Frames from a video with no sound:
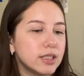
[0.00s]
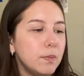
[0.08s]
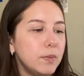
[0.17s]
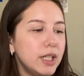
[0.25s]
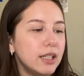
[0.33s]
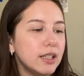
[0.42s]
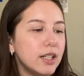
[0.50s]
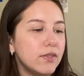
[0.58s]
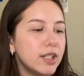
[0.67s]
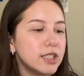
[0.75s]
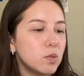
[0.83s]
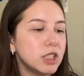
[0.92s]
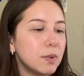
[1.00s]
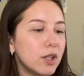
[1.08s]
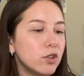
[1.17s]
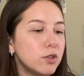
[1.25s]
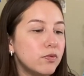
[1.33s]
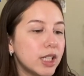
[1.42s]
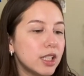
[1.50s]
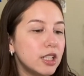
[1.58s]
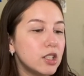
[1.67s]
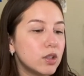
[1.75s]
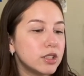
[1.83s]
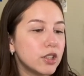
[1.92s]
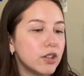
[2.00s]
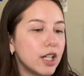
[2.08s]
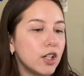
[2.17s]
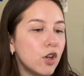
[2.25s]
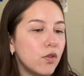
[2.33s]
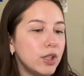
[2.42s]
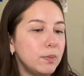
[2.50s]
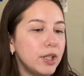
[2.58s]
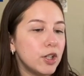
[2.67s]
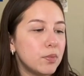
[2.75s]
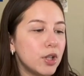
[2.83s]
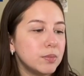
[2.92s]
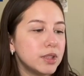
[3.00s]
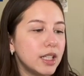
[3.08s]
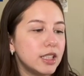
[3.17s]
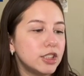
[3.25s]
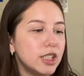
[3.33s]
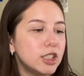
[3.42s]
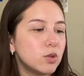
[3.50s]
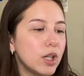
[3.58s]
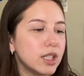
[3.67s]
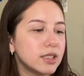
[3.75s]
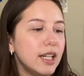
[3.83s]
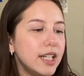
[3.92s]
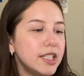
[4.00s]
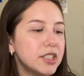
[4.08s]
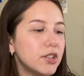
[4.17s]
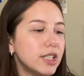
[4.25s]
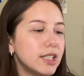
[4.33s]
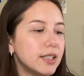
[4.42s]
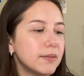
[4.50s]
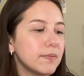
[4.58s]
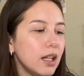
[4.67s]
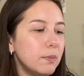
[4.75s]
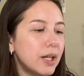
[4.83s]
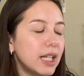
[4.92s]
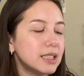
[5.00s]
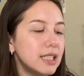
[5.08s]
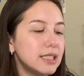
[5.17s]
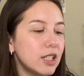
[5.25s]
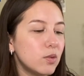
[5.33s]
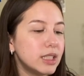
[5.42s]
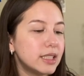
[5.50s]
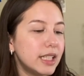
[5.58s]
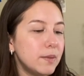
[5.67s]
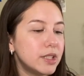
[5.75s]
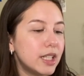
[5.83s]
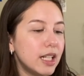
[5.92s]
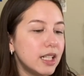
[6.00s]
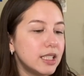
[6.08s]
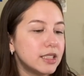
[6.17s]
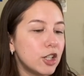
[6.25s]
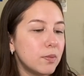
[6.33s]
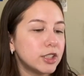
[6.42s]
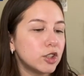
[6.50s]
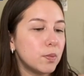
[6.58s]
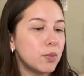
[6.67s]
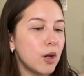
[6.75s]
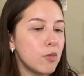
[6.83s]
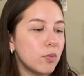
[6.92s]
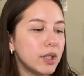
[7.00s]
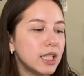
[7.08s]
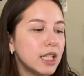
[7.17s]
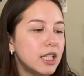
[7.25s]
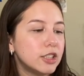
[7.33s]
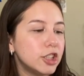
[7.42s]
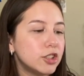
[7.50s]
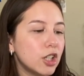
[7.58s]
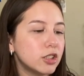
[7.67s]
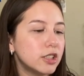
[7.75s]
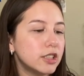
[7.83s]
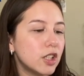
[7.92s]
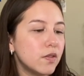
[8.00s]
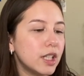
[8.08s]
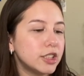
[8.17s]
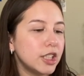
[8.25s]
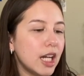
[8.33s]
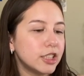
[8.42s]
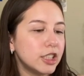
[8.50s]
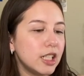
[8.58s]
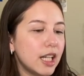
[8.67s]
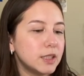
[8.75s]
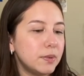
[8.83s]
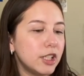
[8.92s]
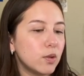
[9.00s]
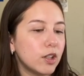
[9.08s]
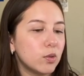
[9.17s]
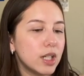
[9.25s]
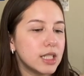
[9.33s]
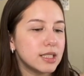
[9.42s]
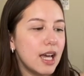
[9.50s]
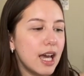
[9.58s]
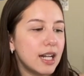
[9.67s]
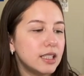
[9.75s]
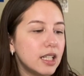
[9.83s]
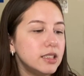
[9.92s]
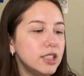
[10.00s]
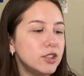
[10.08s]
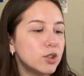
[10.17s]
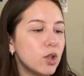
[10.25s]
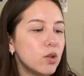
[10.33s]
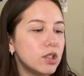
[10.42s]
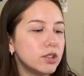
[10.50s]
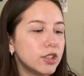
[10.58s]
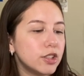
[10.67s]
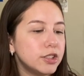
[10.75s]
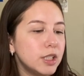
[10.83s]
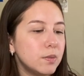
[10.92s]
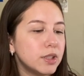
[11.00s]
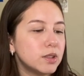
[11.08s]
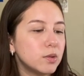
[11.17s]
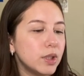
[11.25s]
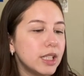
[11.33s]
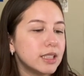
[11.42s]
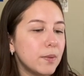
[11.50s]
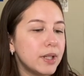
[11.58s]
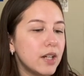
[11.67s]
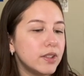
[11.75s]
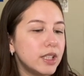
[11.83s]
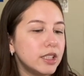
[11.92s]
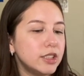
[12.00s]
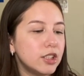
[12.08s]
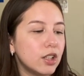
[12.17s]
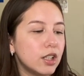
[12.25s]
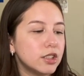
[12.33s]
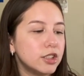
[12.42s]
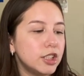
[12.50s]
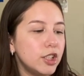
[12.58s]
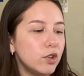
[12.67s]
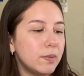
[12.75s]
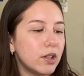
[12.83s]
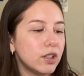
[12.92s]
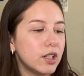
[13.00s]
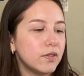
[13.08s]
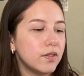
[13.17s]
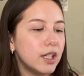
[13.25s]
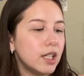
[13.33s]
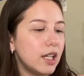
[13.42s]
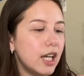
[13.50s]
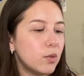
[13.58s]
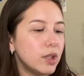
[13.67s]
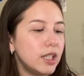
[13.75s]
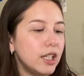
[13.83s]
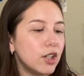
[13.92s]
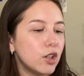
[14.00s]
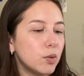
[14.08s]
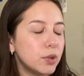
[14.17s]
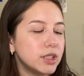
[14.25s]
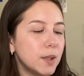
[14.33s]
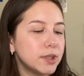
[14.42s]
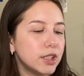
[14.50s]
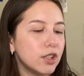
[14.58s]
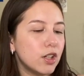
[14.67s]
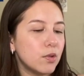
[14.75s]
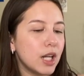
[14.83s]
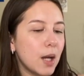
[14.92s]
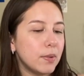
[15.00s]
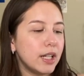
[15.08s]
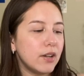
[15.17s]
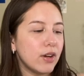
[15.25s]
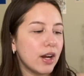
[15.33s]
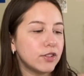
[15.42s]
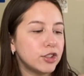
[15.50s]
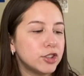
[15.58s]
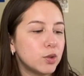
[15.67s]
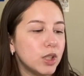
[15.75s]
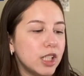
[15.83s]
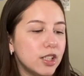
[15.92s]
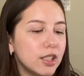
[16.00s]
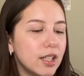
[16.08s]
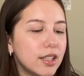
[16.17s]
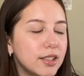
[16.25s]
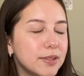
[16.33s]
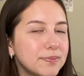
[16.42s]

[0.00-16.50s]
Meaning that if Liz wants Michael to finally notice her and hopefully be her prom date, she needs Wes. He's her in. But as Liz and Wes scheme to get Liz her magical prom moment, she's shocked to discover that she actually likes being around Wes. And as they continue to grow closer, she must re-examine everything she thought she knew about love, and rethink her own perception of what happily ever after should really look like.